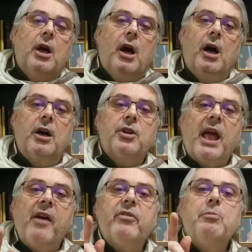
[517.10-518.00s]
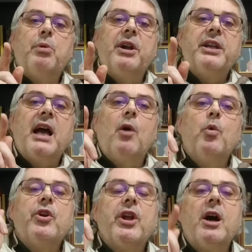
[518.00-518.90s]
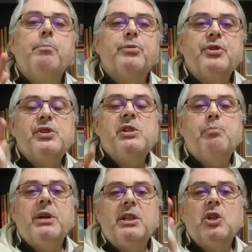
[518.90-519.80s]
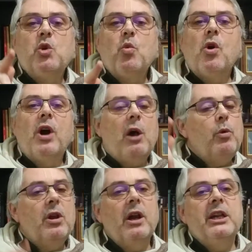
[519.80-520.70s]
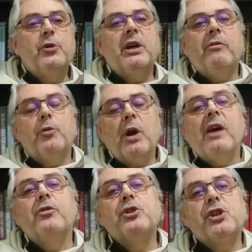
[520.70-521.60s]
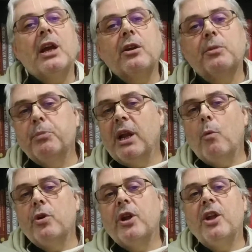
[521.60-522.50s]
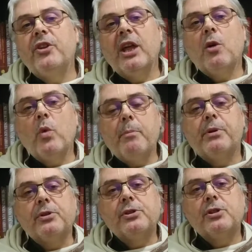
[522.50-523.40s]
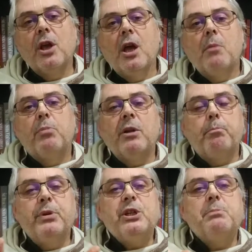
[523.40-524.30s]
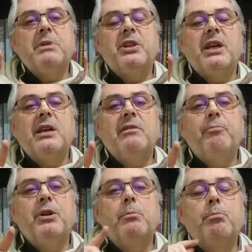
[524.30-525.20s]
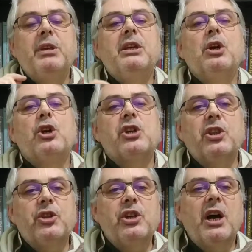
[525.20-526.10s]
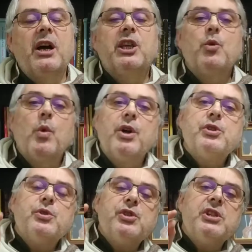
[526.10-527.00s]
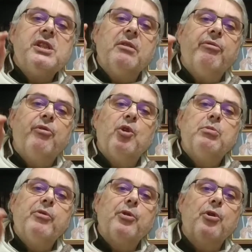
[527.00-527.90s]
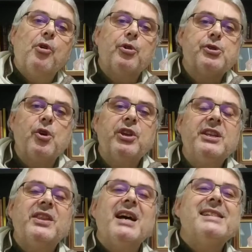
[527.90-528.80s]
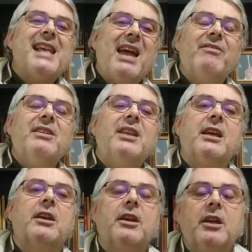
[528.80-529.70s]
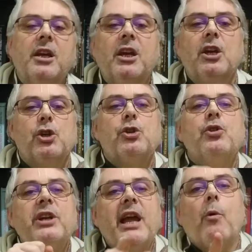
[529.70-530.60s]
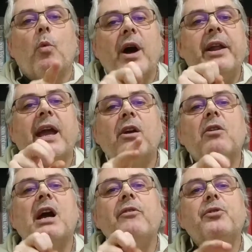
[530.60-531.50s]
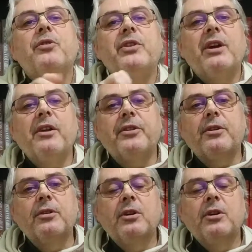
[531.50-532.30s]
everybody, I will not participate in the war. I will only drive the chariot, but I will not take weapons. But Bhishmadev, being a Kshatriya, he wants to see that form of the Lord. So he does everything, shooting one arrow after the other